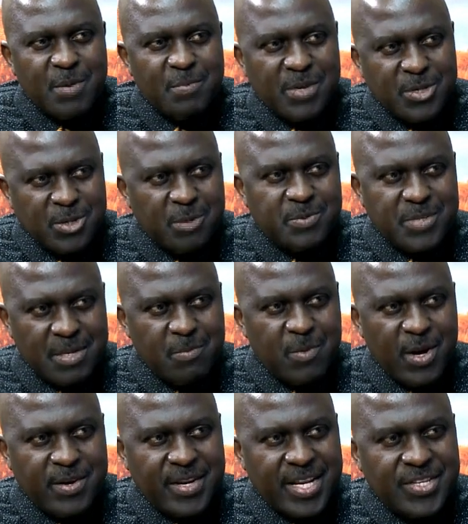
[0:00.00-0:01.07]
it would have been top
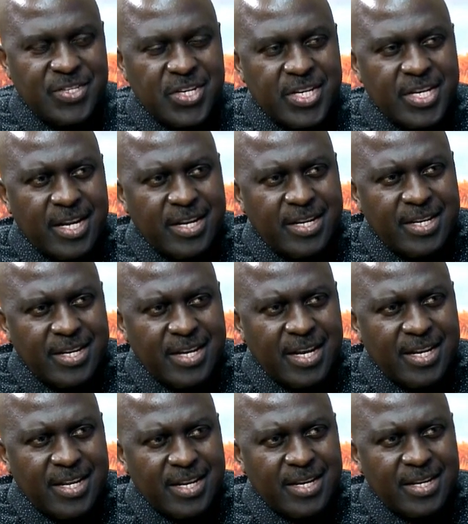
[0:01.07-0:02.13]
somewhere on agenda.
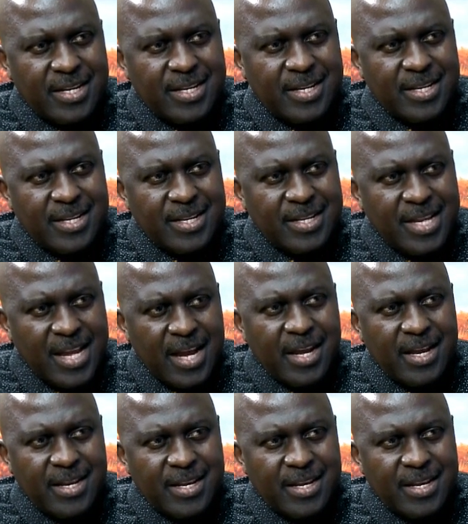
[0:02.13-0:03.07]
If